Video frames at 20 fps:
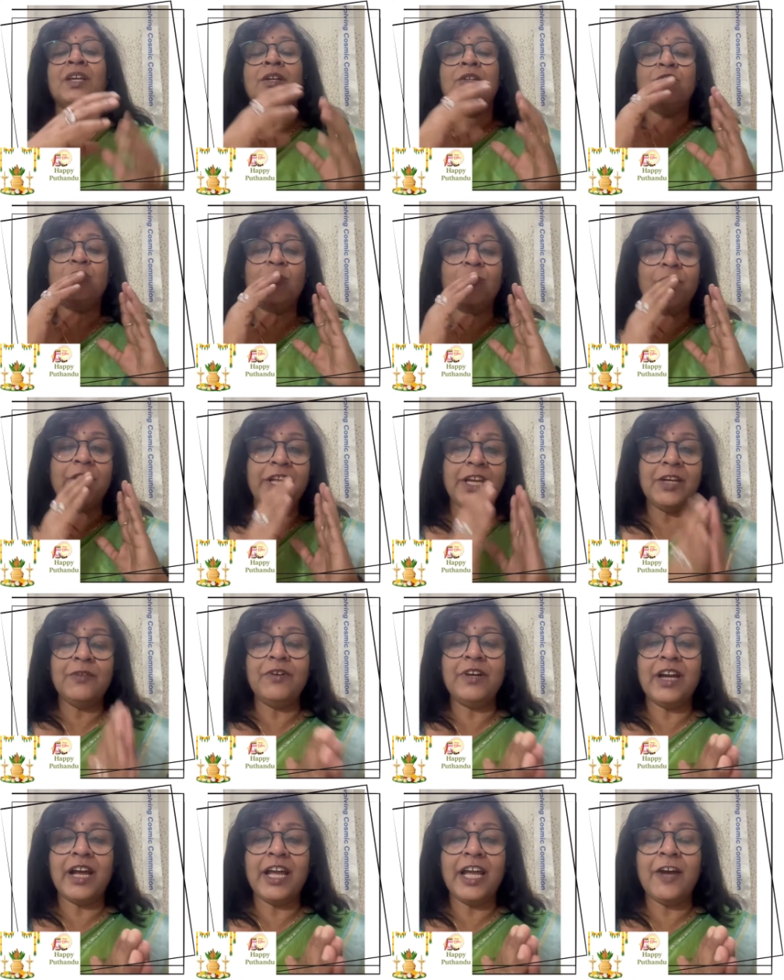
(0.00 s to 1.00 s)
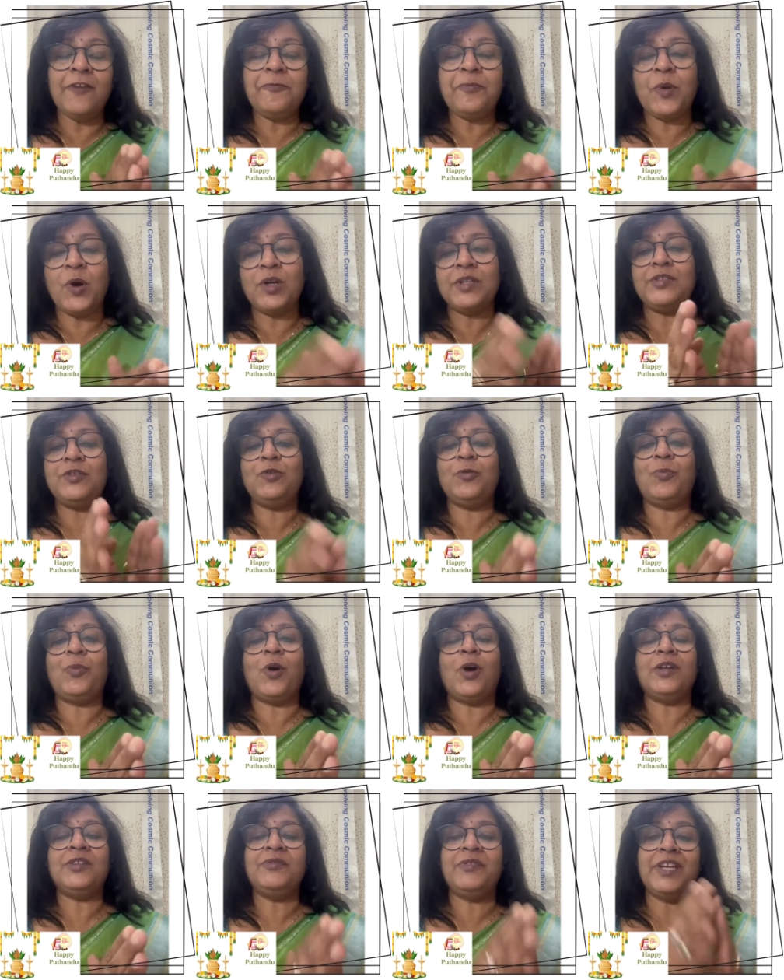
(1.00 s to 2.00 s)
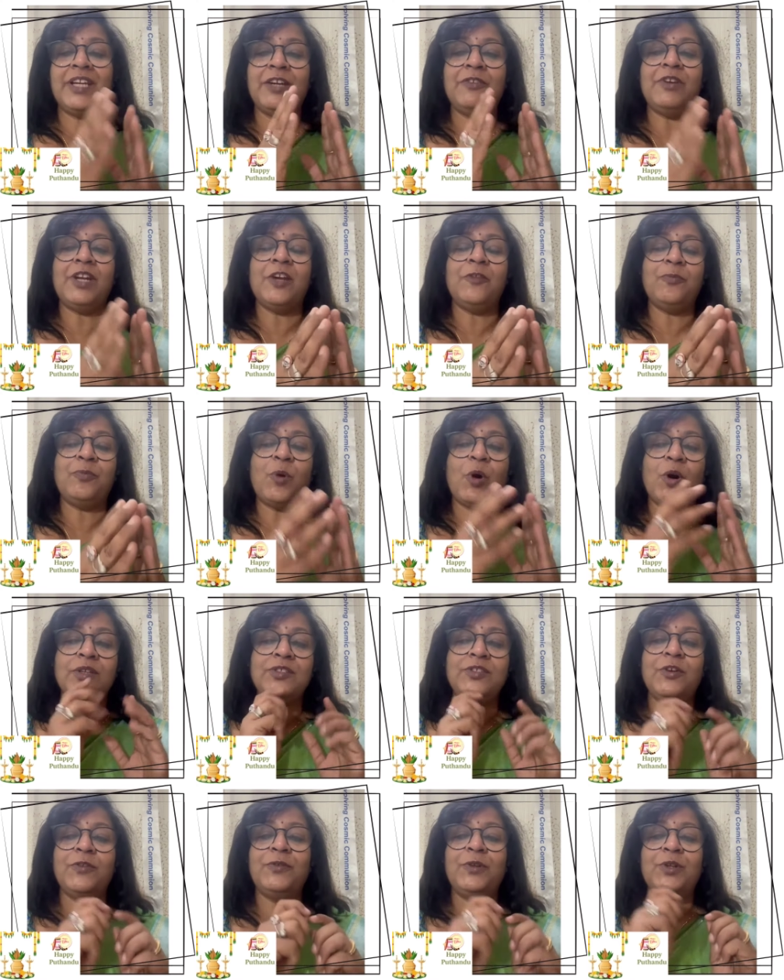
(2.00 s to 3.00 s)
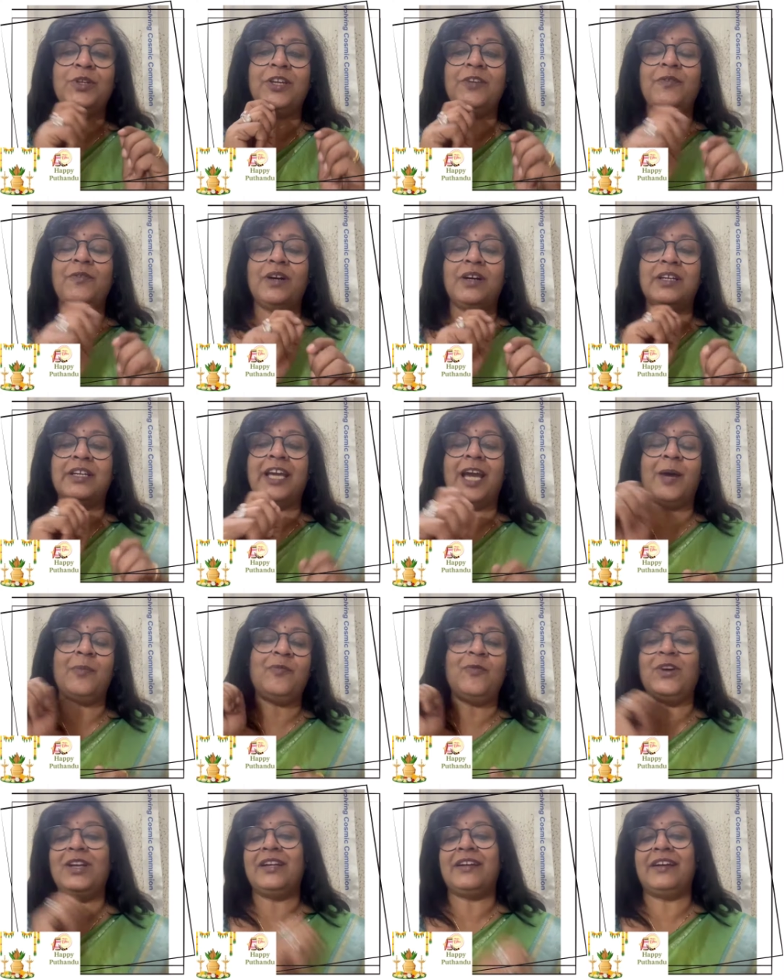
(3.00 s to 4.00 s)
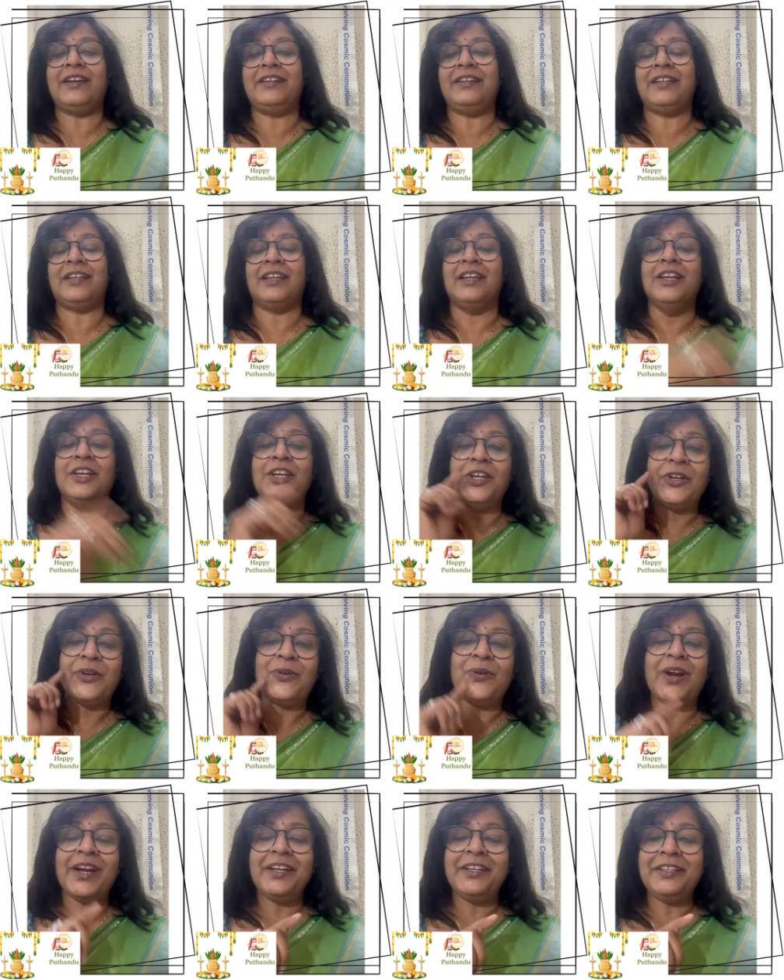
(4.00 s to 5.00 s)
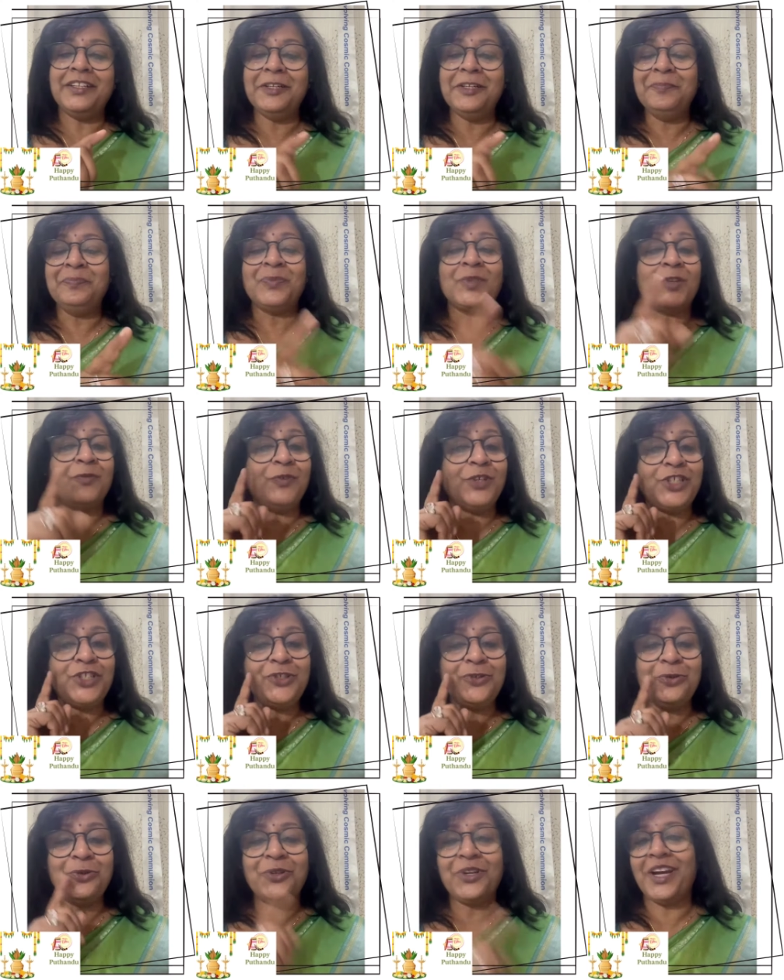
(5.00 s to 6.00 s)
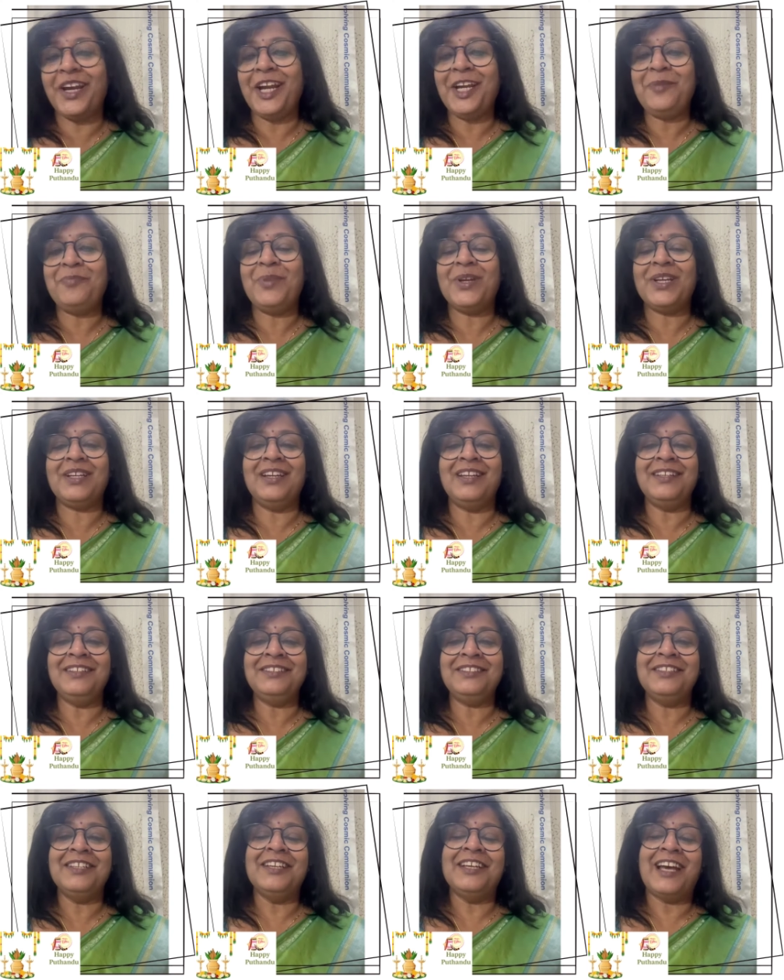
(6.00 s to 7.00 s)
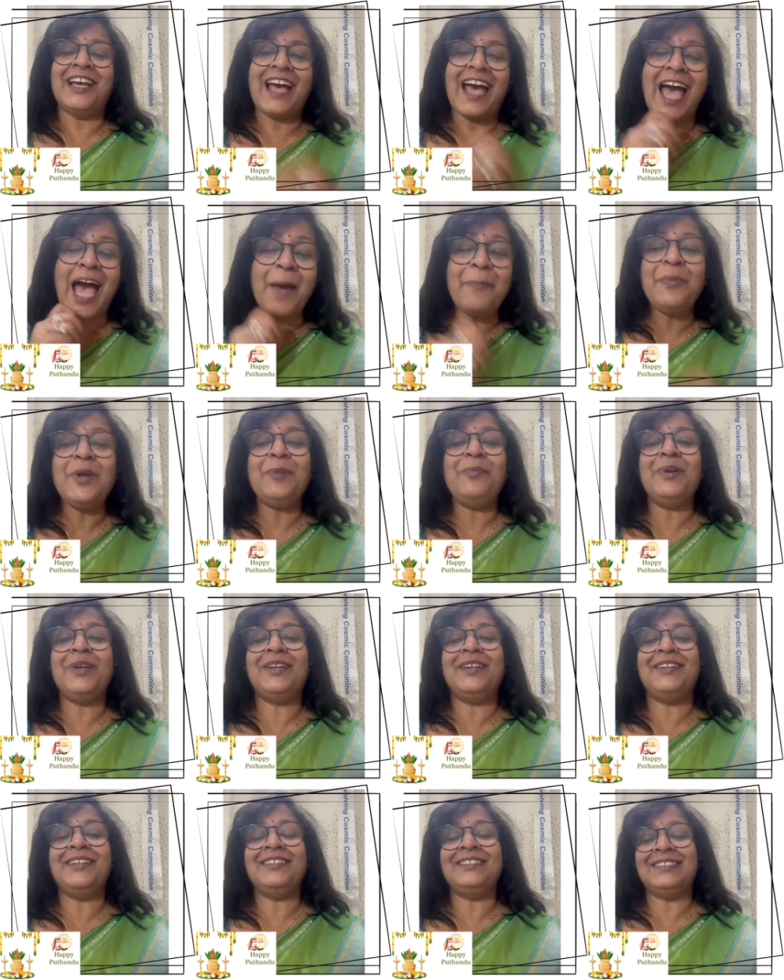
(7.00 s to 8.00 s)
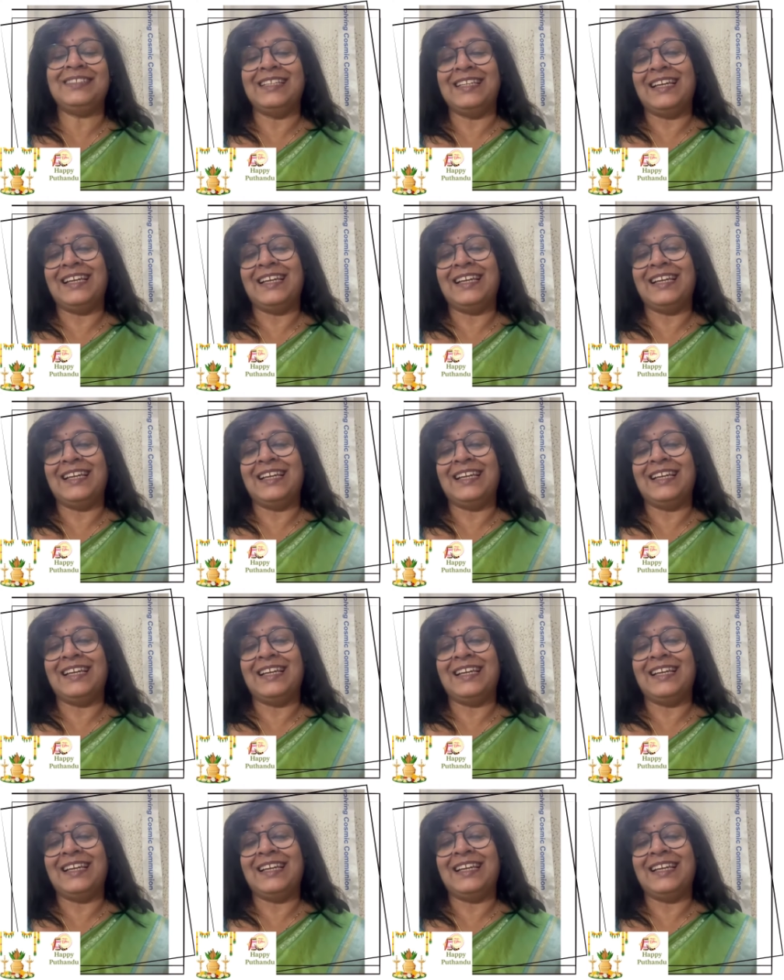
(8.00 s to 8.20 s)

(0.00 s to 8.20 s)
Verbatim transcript: So wherever I have paused, you pause. Wherever I've paused, you have to give a gap while writing. Write it. Wish you great beginnings happy beginnings